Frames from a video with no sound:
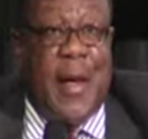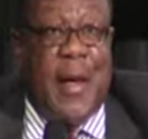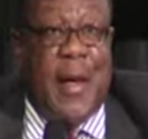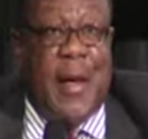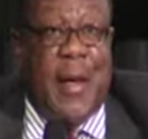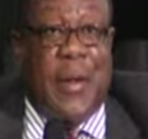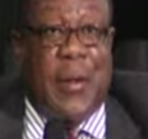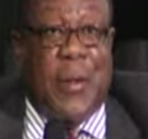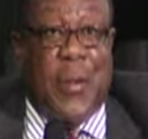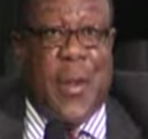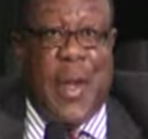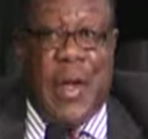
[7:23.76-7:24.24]

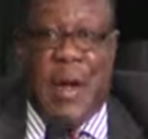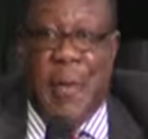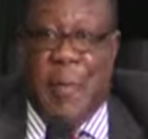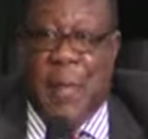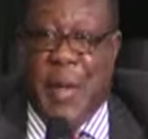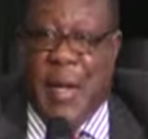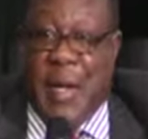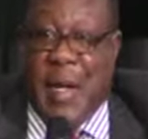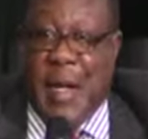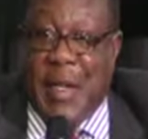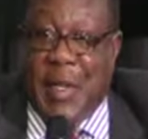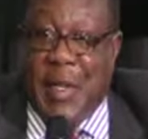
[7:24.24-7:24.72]
without
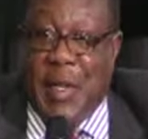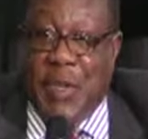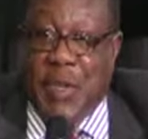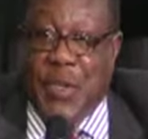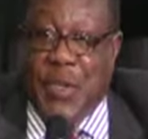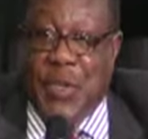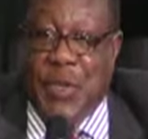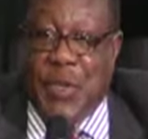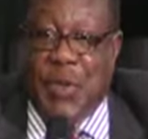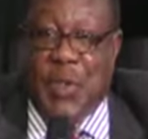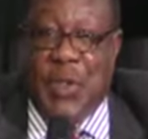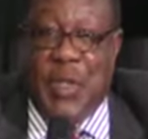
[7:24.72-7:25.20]
paying
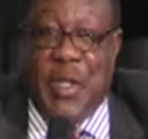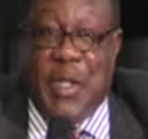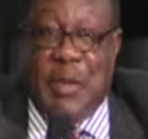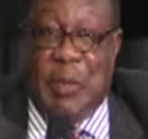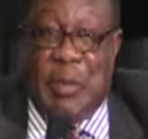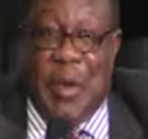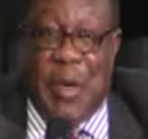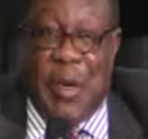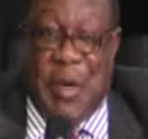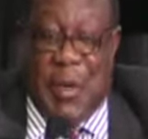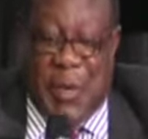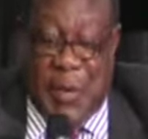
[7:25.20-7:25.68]
attention to this
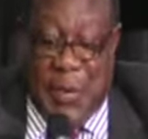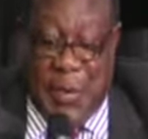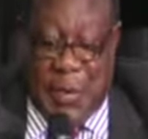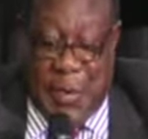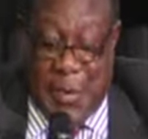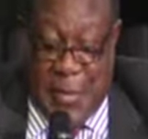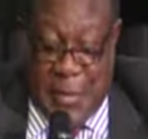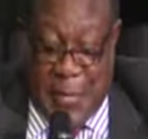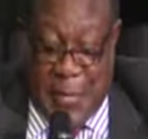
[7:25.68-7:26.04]
political